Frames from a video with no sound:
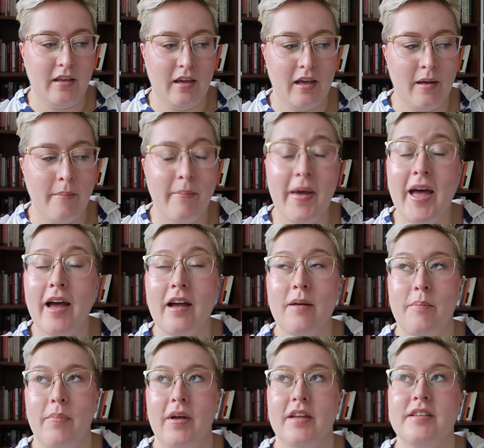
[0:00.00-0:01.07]
come
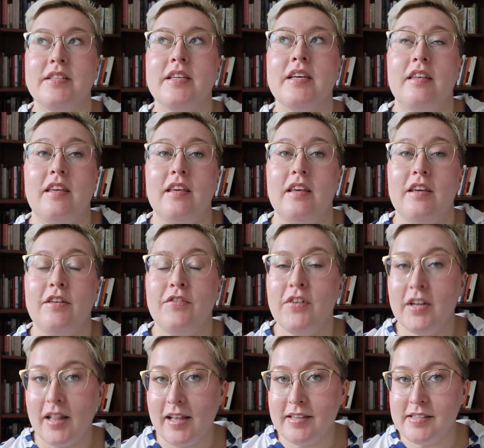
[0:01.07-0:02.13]
back, but he
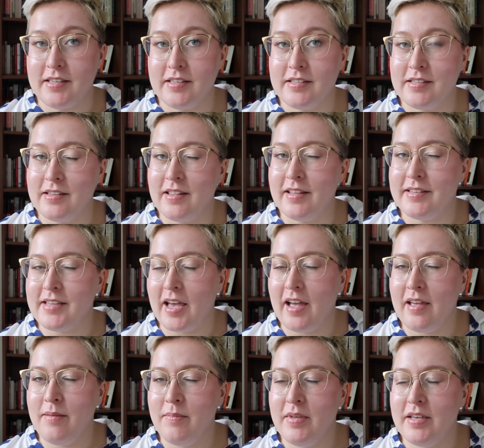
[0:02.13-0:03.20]
realizes that
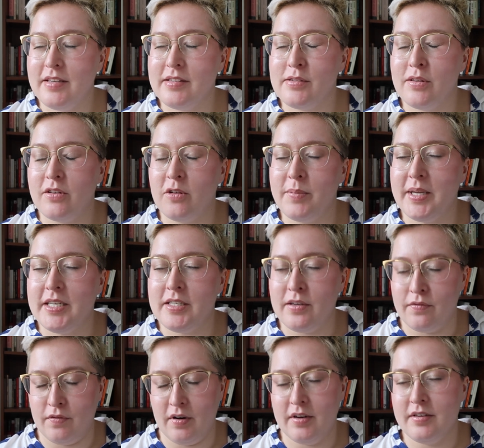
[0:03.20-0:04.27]
time is a little bit
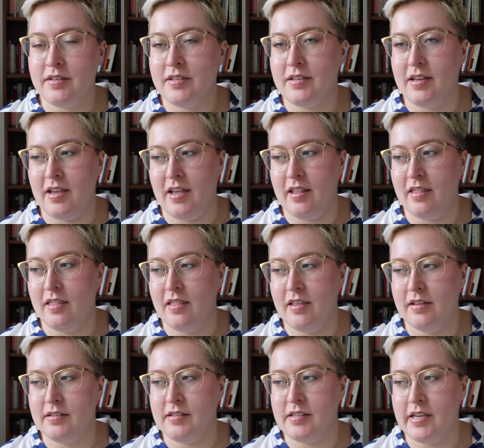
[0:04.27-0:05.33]
different in
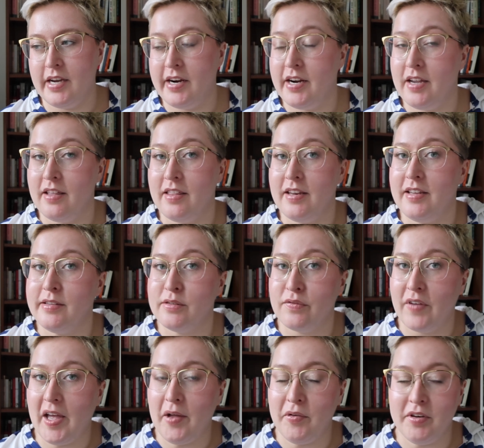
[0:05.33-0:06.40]
this area that he's
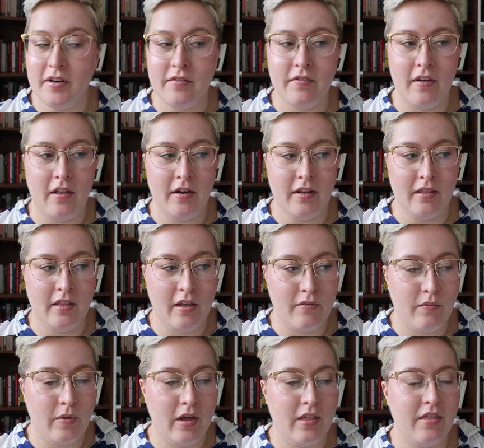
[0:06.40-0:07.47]
found and fallen in love
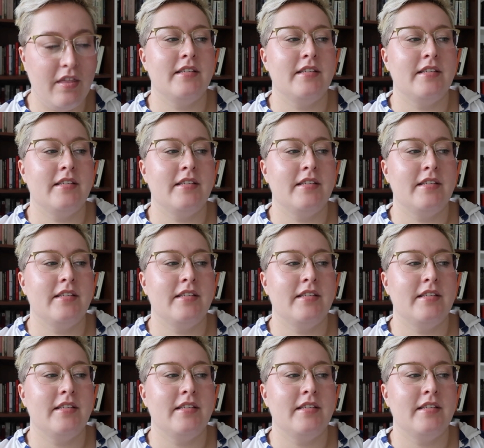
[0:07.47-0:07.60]
with.